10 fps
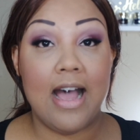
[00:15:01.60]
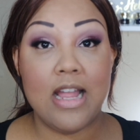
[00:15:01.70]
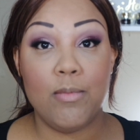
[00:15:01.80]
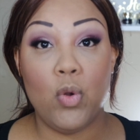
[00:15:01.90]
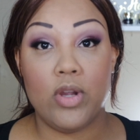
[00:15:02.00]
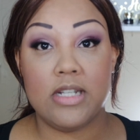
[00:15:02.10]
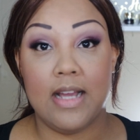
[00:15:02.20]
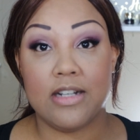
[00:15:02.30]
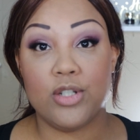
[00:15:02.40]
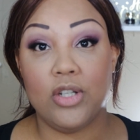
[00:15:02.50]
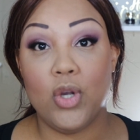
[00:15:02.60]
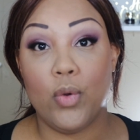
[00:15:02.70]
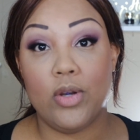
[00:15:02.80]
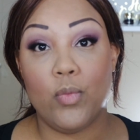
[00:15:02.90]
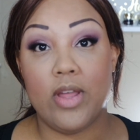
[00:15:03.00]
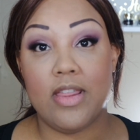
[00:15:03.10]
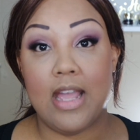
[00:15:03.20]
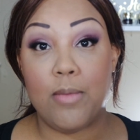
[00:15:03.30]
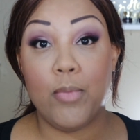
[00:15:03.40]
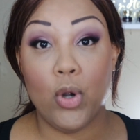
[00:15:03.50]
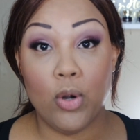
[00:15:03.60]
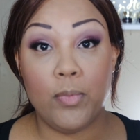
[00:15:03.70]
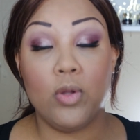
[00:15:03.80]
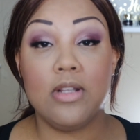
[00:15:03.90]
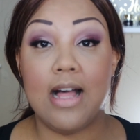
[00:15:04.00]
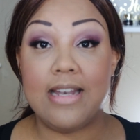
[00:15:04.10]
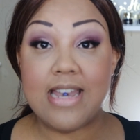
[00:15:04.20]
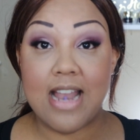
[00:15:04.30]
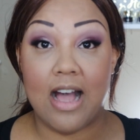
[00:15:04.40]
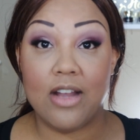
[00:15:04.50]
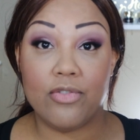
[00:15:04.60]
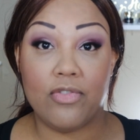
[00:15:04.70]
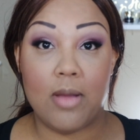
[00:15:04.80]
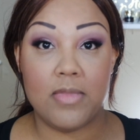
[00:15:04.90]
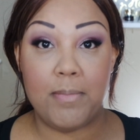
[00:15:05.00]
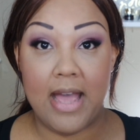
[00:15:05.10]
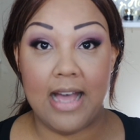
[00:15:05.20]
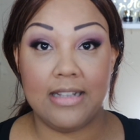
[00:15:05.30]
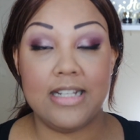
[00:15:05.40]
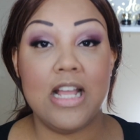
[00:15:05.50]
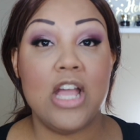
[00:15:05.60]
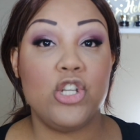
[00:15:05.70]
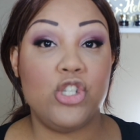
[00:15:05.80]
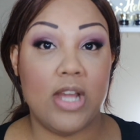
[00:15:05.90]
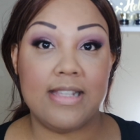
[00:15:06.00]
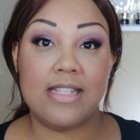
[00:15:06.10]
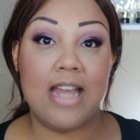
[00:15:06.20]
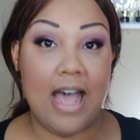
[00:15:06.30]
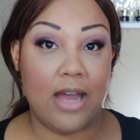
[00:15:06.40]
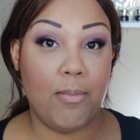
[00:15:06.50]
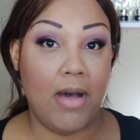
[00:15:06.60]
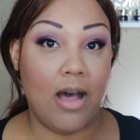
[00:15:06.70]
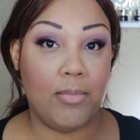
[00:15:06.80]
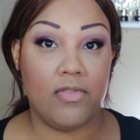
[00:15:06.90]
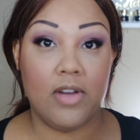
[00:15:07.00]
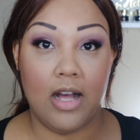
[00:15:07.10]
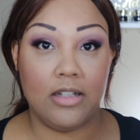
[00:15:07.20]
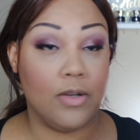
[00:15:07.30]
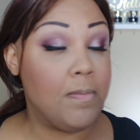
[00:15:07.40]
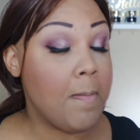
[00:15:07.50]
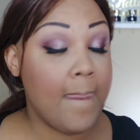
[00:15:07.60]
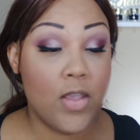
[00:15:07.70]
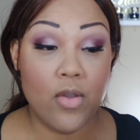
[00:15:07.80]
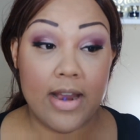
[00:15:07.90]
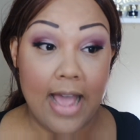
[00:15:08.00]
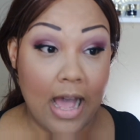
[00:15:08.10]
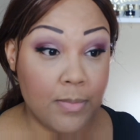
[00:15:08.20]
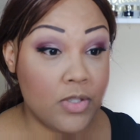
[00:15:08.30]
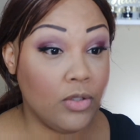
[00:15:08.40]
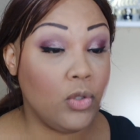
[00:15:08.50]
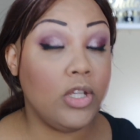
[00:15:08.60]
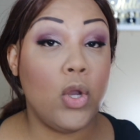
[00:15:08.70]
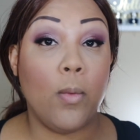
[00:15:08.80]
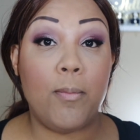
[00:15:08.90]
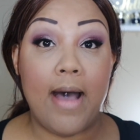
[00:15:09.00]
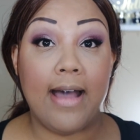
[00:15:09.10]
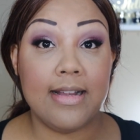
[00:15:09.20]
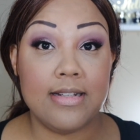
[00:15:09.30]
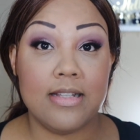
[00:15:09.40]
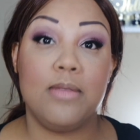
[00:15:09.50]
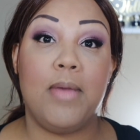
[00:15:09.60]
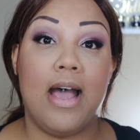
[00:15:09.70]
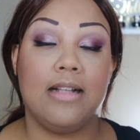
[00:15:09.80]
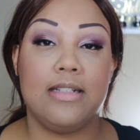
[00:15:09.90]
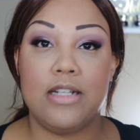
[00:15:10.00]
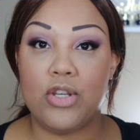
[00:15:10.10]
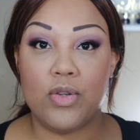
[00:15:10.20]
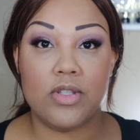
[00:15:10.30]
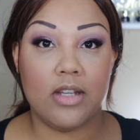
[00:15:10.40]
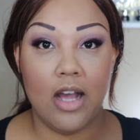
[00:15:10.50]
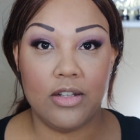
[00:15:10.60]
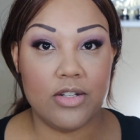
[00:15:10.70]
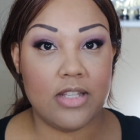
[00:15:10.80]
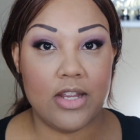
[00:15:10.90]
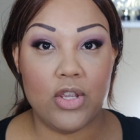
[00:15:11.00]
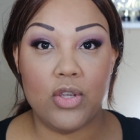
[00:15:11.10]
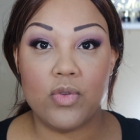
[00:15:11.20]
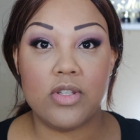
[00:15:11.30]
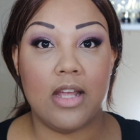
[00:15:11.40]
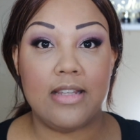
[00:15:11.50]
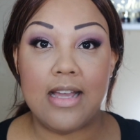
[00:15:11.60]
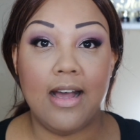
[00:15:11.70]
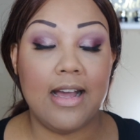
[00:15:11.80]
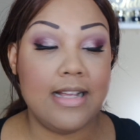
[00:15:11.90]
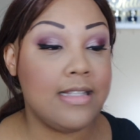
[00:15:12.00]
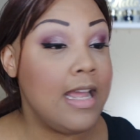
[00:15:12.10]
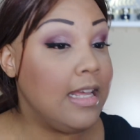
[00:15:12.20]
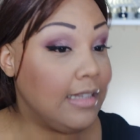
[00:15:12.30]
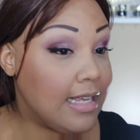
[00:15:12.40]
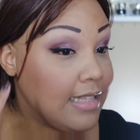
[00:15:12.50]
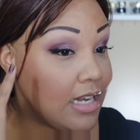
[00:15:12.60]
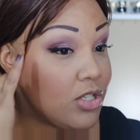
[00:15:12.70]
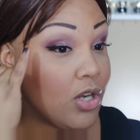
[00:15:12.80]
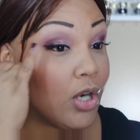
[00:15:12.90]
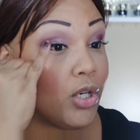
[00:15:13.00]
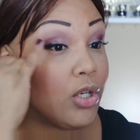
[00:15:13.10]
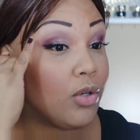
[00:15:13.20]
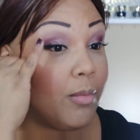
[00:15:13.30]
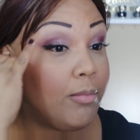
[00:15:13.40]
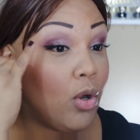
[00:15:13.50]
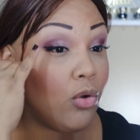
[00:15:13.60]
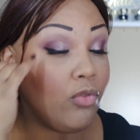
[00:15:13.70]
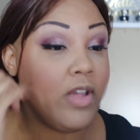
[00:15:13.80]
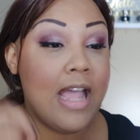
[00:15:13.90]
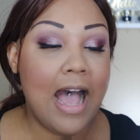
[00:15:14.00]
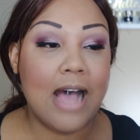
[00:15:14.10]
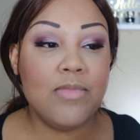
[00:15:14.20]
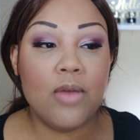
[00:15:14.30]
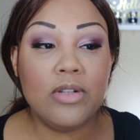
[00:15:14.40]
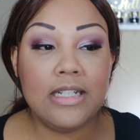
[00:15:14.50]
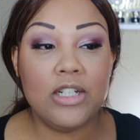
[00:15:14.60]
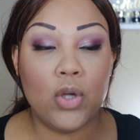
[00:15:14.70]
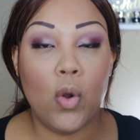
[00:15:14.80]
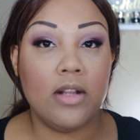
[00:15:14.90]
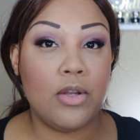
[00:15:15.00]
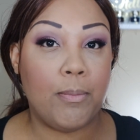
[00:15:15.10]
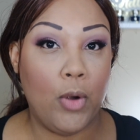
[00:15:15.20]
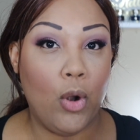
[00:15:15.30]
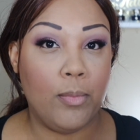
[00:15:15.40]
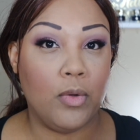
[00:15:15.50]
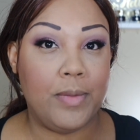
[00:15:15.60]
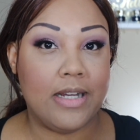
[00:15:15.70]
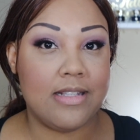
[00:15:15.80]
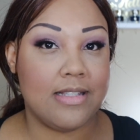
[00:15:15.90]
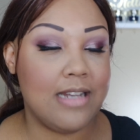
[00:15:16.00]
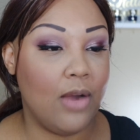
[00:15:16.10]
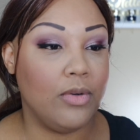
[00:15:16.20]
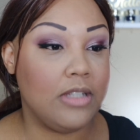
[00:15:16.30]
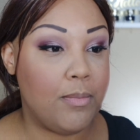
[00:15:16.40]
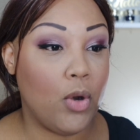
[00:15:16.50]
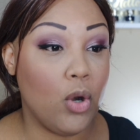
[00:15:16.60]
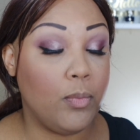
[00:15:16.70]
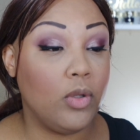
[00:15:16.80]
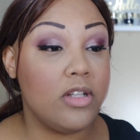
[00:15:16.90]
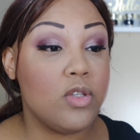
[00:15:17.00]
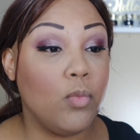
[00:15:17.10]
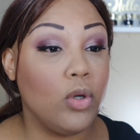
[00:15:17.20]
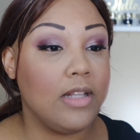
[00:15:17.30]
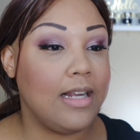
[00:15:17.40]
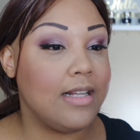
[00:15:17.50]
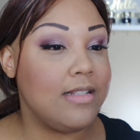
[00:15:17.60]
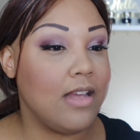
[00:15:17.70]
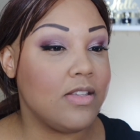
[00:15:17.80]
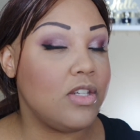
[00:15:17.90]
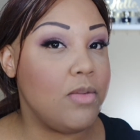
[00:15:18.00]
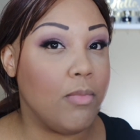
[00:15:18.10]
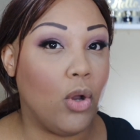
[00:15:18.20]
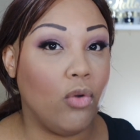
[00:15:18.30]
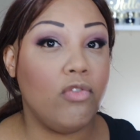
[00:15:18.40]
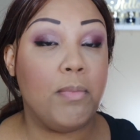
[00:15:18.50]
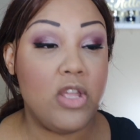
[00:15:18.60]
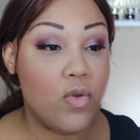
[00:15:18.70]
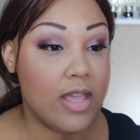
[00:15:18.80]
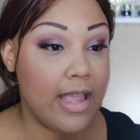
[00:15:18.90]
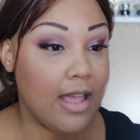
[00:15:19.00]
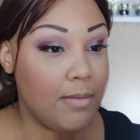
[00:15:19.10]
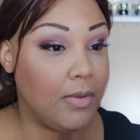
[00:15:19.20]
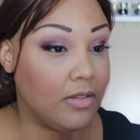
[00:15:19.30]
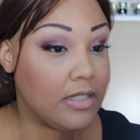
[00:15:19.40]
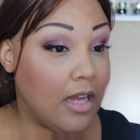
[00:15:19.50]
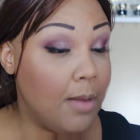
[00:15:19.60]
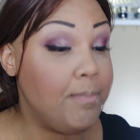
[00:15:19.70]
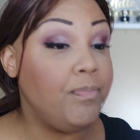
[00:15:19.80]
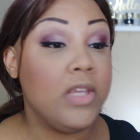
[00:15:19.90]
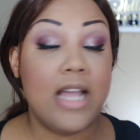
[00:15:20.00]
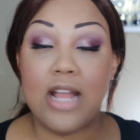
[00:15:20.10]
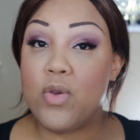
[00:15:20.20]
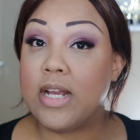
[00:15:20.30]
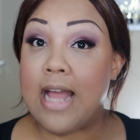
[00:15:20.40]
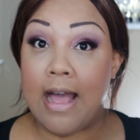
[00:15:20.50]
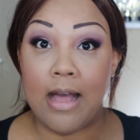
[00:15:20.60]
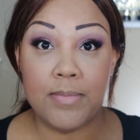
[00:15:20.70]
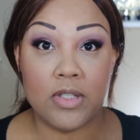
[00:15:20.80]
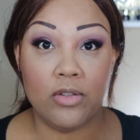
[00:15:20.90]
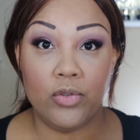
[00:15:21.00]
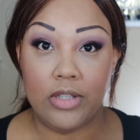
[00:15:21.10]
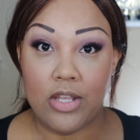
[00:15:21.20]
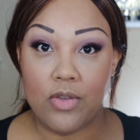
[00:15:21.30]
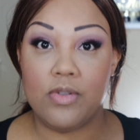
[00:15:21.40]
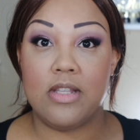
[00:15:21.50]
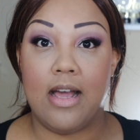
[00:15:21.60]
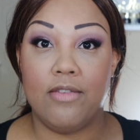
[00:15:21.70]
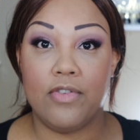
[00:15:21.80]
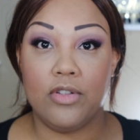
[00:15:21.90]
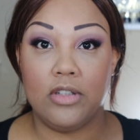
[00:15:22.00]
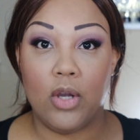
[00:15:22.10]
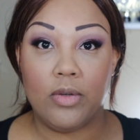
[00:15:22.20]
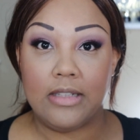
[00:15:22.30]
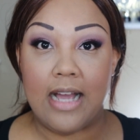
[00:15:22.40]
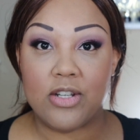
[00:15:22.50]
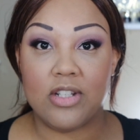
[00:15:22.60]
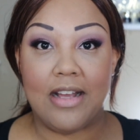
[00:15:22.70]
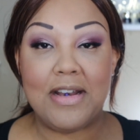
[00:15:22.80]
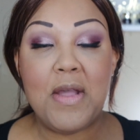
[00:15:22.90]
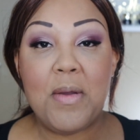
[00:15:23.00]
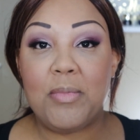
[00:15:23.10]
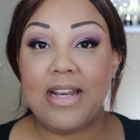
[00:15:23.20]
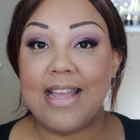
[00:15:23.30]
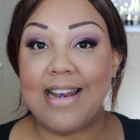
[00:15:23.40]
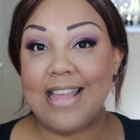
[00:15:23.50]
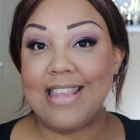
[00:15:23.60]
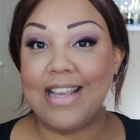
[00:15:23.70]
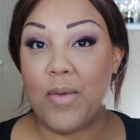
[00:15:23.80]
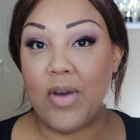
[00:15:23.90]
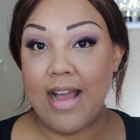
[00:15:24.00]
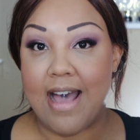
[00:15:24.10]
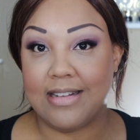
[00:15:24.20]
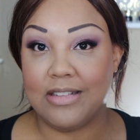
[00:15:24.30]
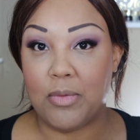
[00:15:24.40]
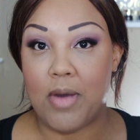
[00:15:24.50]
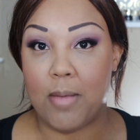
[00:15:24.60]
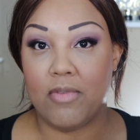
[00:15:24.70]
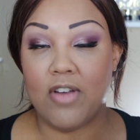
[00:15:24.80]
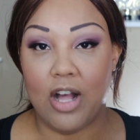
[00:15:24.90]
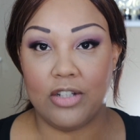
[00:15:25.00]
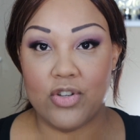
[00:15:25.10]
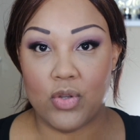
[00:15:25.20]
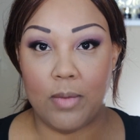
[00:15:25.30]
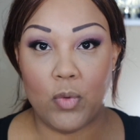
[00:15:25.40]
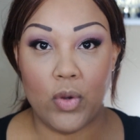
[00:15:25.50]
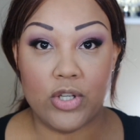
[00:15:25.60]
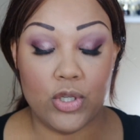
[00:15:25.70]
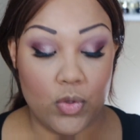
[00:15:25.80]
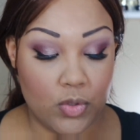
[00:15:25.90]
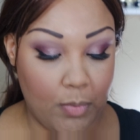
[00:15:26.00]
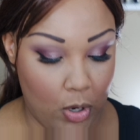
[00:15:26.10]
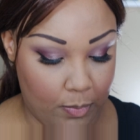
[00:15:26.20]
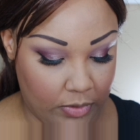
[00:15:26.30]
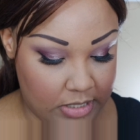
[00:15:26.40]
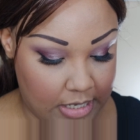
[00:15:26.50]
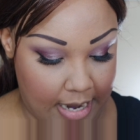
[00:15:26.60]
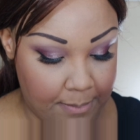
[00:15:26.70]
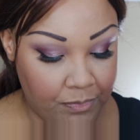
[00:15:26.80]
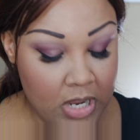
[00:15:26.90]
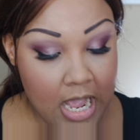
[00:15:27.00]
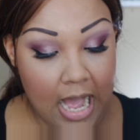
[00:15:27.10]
I am going to actually go in with a purple, not from the palette, just to add a pop of color. You can absolutely go back into the palette and use the colors that you used on the eyes, like that darker mauve. I'm not really going to call it a purple because it's not really purple. It's more like a dusty mauve, but you can build it up. And you can absolutely use that for the lower lash line. But again, I think I want to add a little pop of color, so I'm going to use purple today.